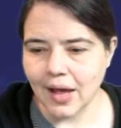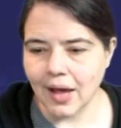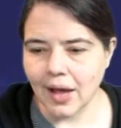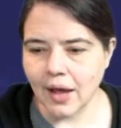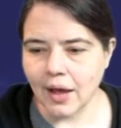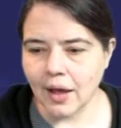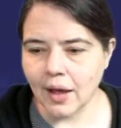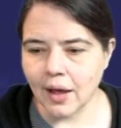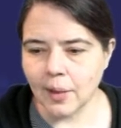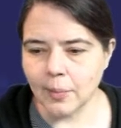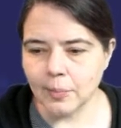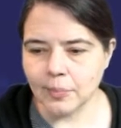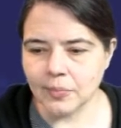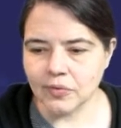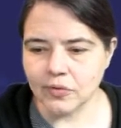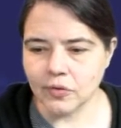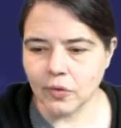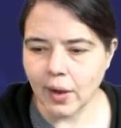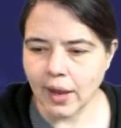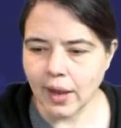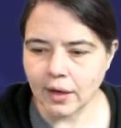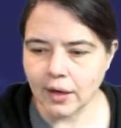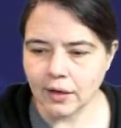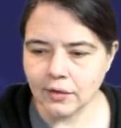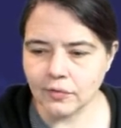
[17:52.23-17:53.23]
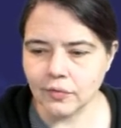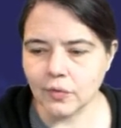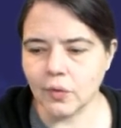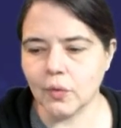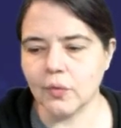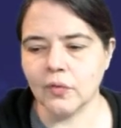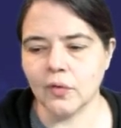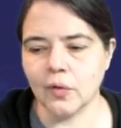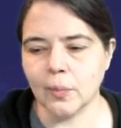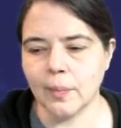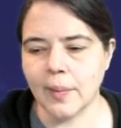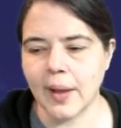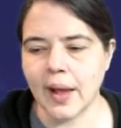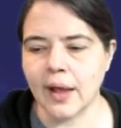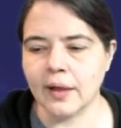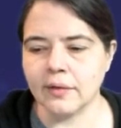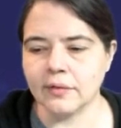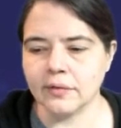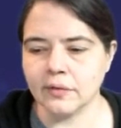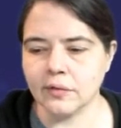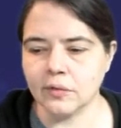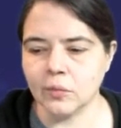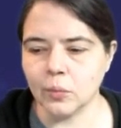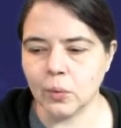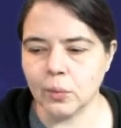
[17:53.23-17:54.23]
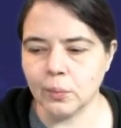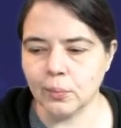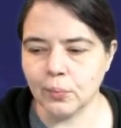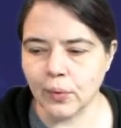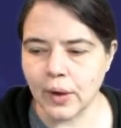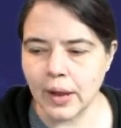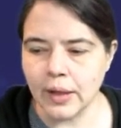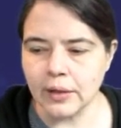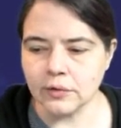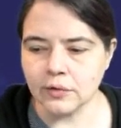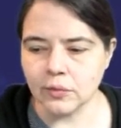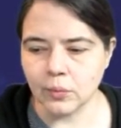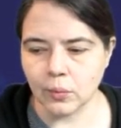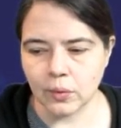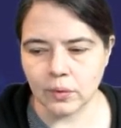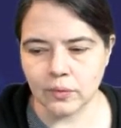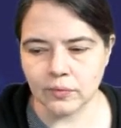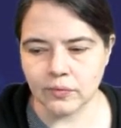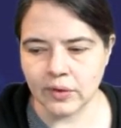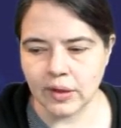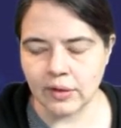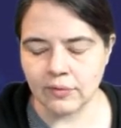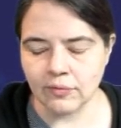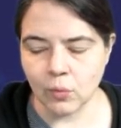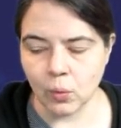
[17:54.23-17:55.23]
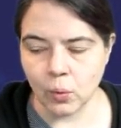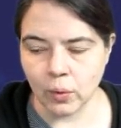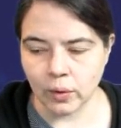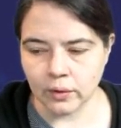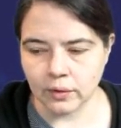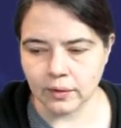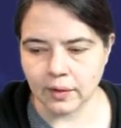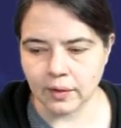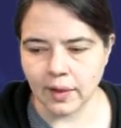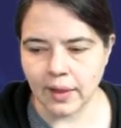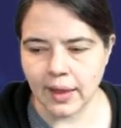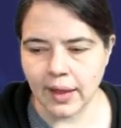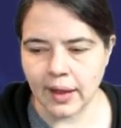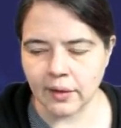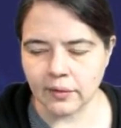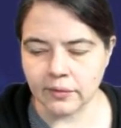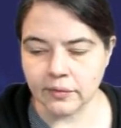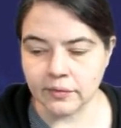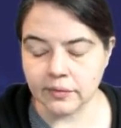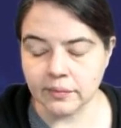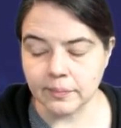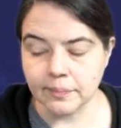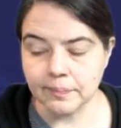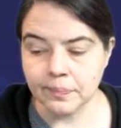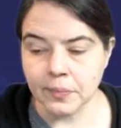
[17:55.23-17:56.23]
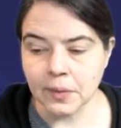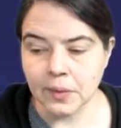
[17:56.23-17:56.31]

Um, so Hanny's Voorwerp asks Would brown dwarfs have Oort clouds?